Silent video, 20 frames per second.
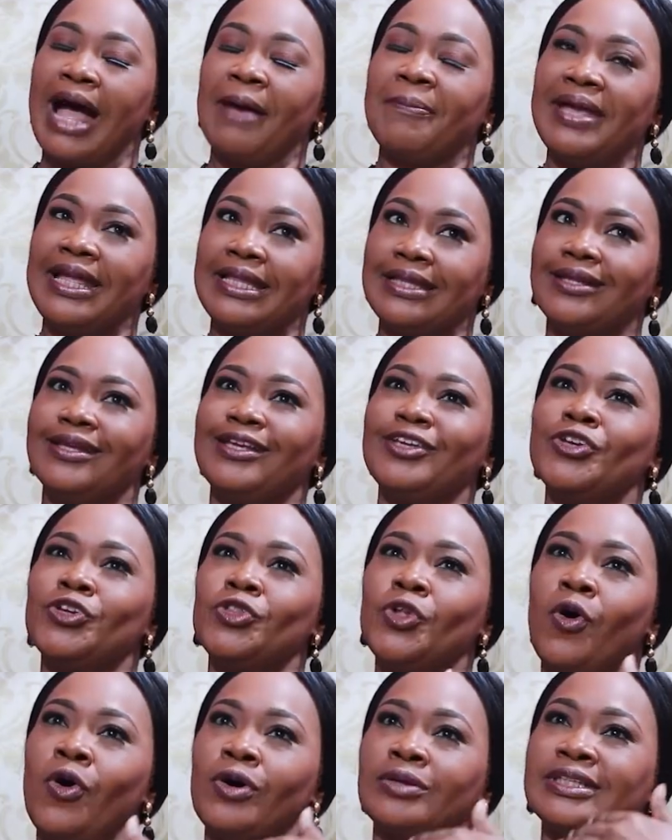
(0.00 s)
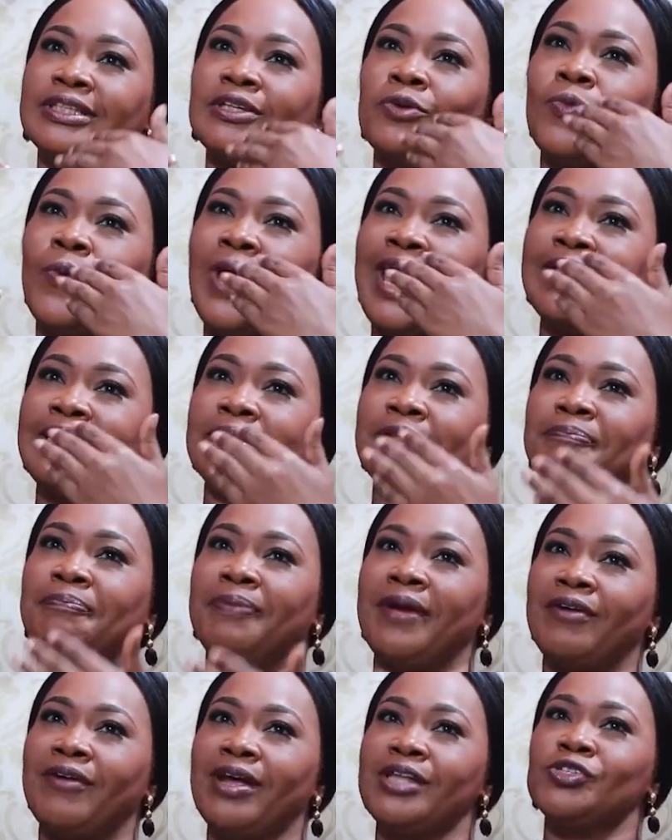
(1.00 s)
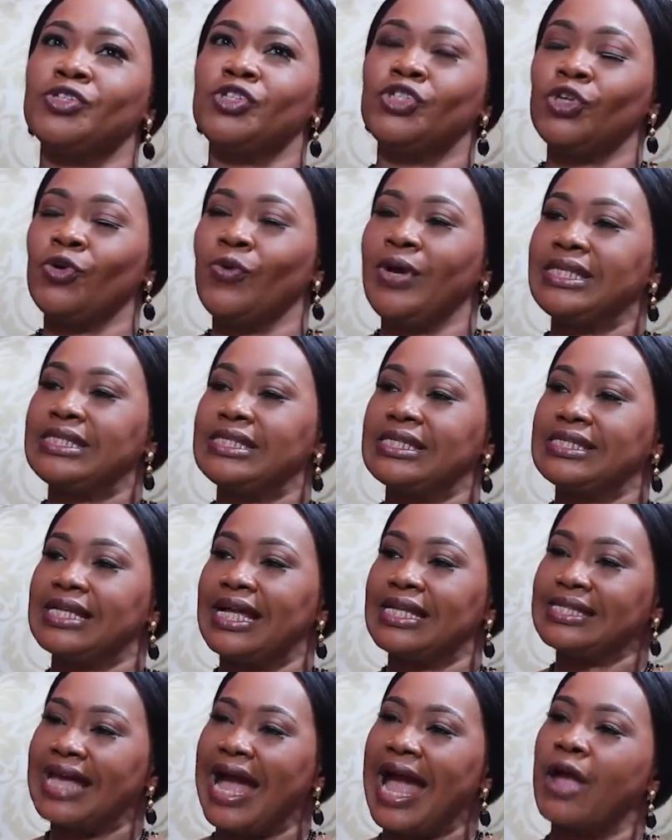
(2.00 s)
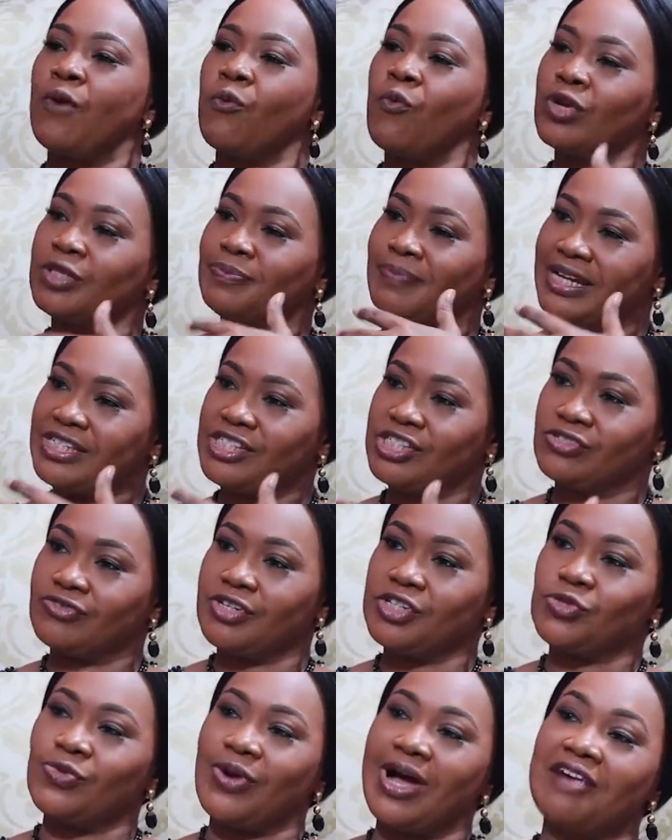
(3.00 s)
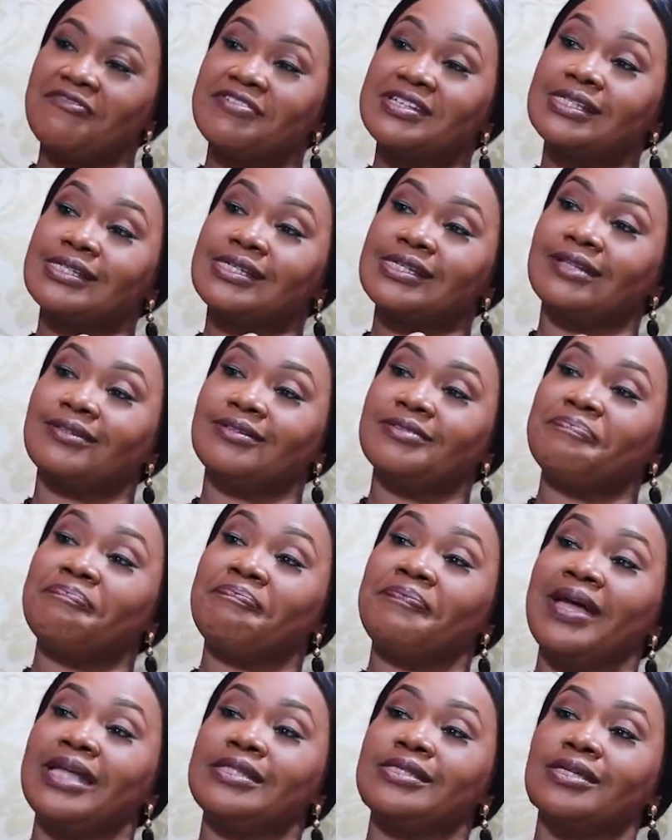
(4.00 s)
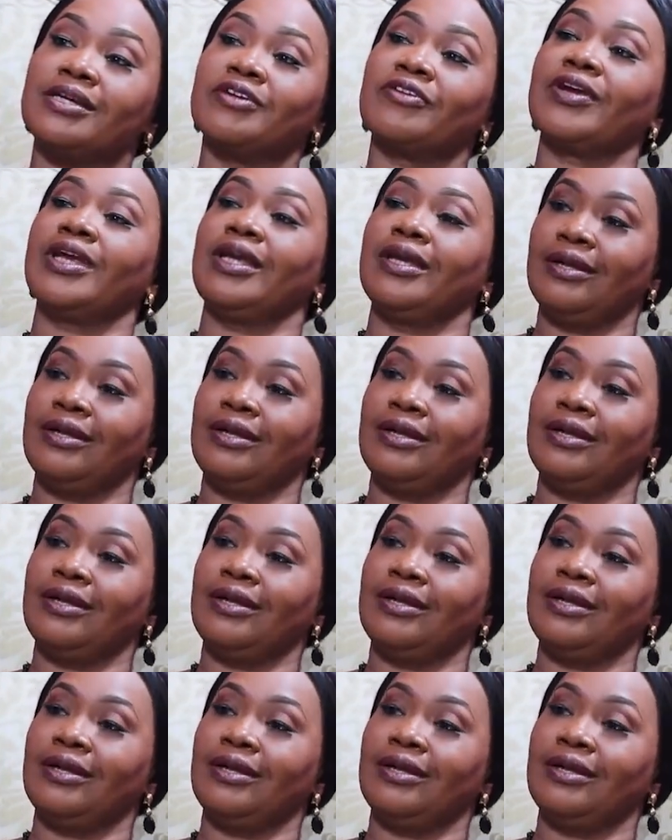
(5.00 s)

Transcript: i mean you know the way the parents do it is that i want my children to have a certain pedigree.